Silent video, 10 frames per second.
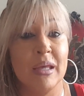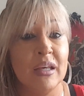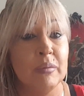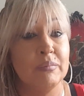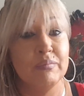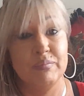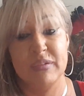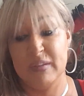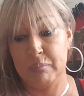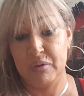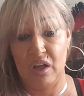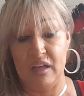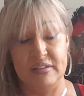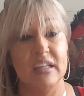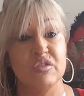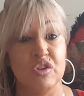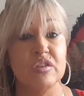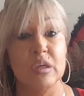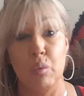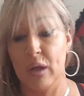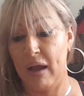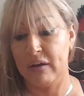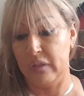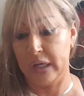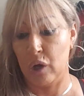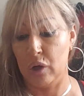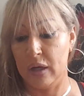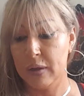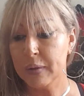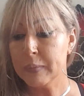minutes plus. That's usually what I click on.